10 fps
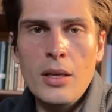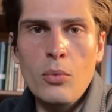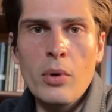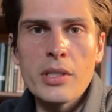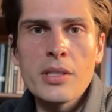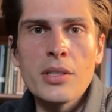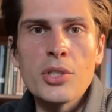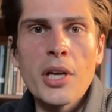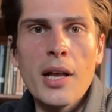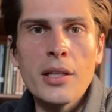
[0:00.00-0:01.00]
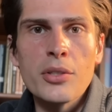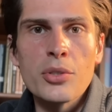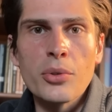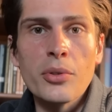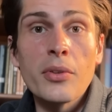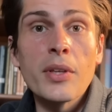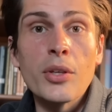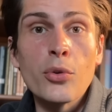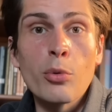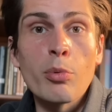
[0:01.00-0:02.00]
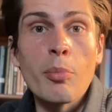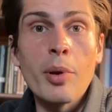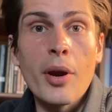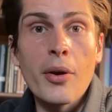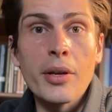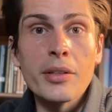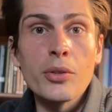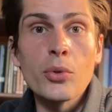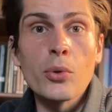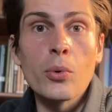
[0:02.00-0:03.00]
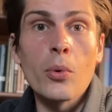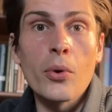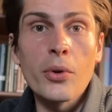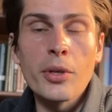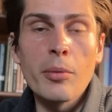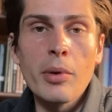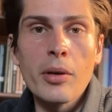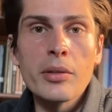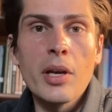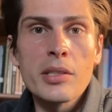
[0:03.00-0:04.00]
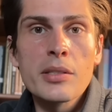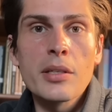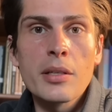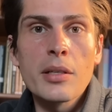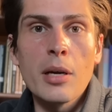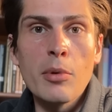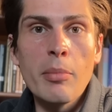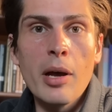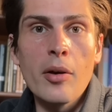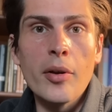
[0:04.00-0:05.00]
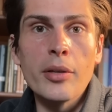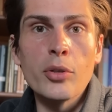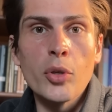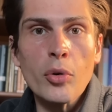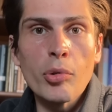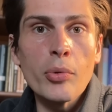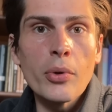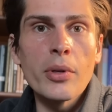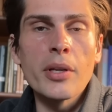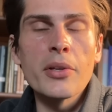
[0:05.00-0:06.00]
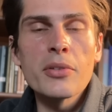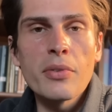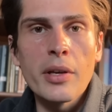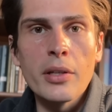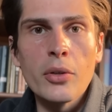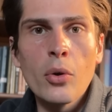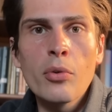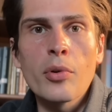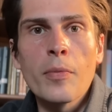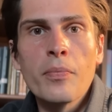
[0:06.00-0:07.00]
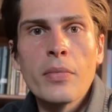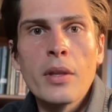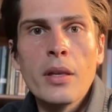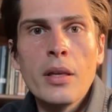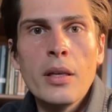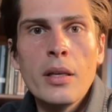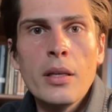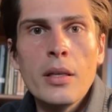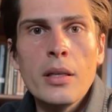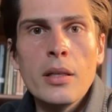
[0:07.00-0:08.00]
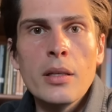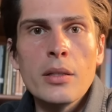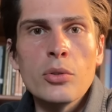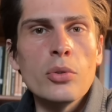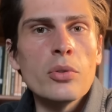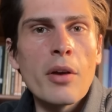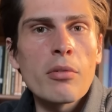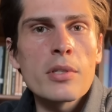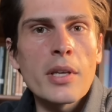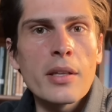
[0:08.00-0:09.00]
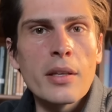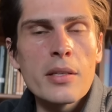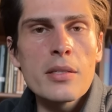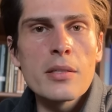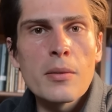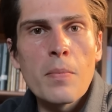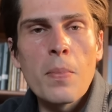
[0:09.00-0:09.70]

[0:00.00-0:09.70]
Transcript: once the challenge or the thing you're preparing that you were worrying about does come about and you go through it and it's finally over, do you ever say this?